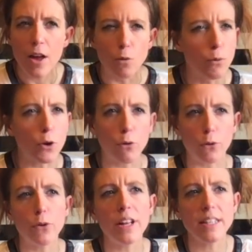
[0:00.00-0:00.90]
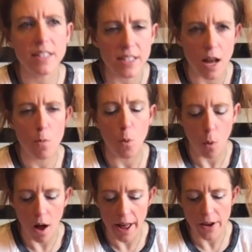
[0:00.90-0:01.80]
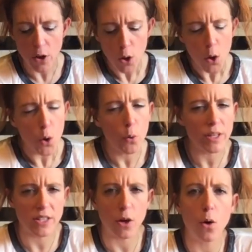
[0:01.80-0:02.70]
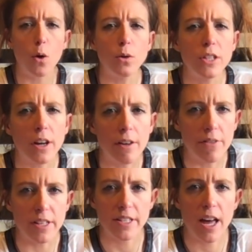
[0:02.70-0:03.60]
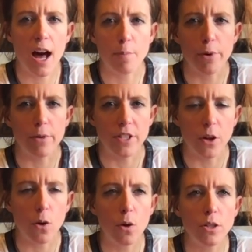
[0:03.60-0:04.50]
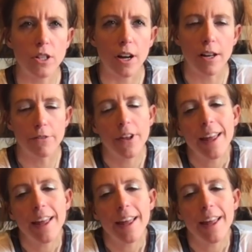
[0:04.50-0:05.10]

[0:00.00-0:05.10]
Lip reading: recruiting someone who is the holder of this cup, who is the holder of